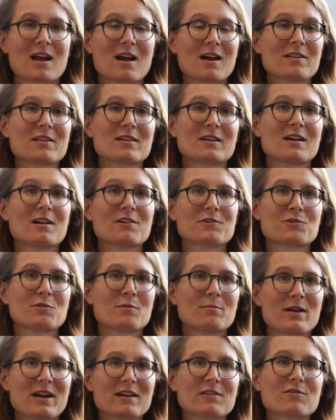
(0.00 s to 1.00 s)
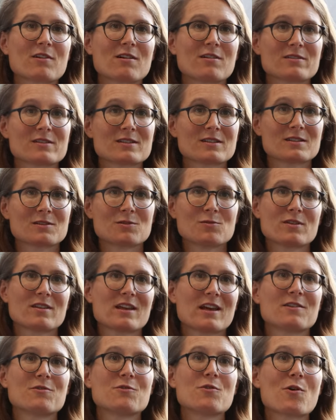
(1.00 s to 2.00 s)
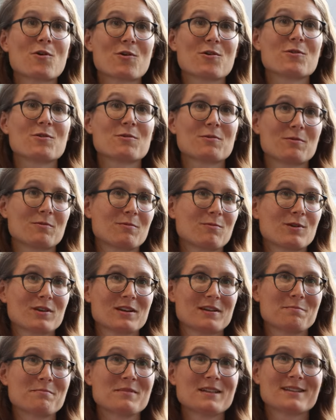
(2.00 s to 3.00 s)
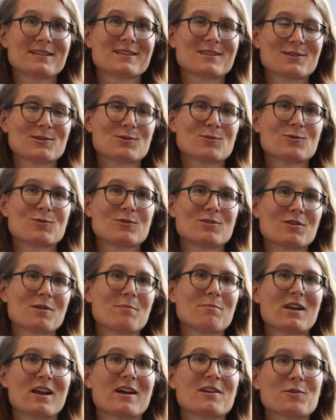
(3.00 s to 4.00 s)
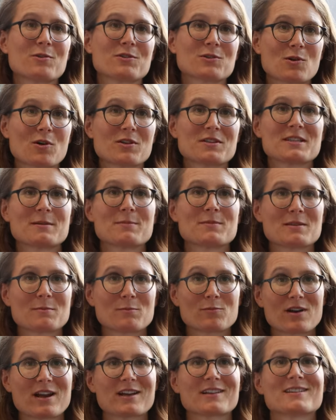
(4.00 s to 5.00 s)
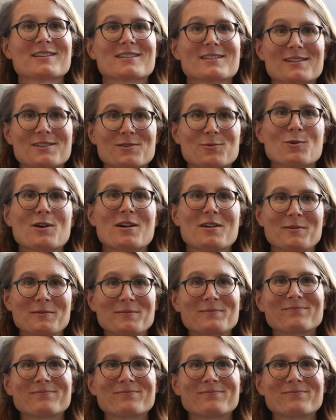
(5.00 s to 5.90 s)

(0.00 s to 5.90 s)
other cultural backgrounds, you then know what it means to apply those concepts in practice as well.